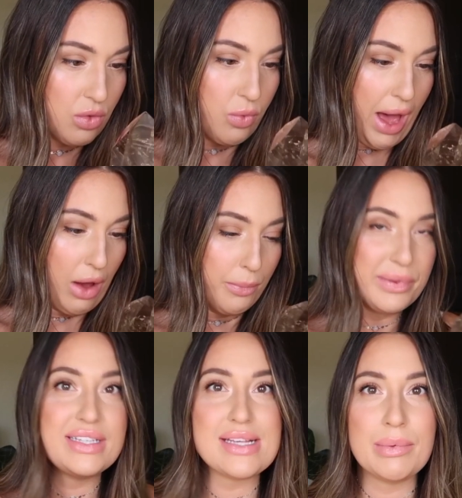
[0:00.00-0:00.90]
Wow.
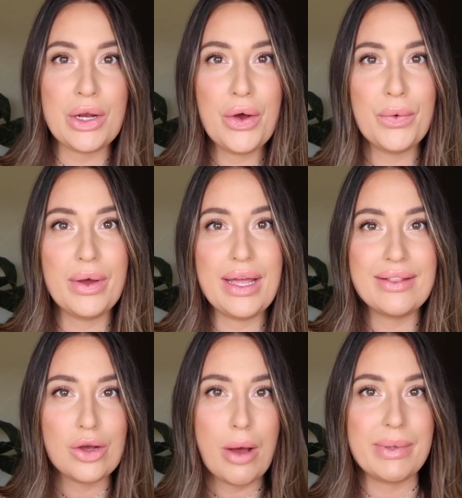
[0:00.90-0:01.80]
Please let me know in
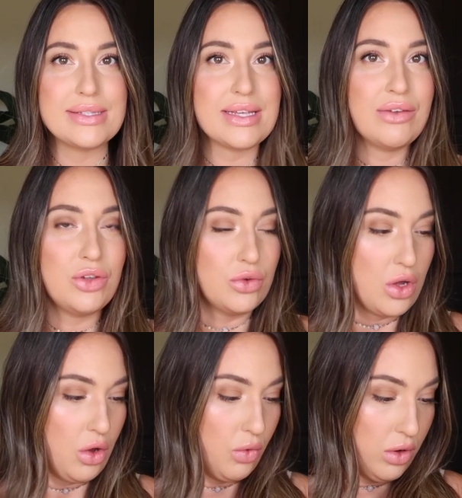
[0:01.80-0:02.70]
the comments if you
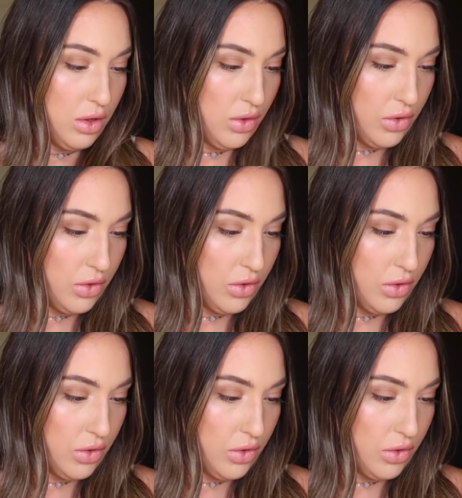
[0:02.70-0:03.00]
know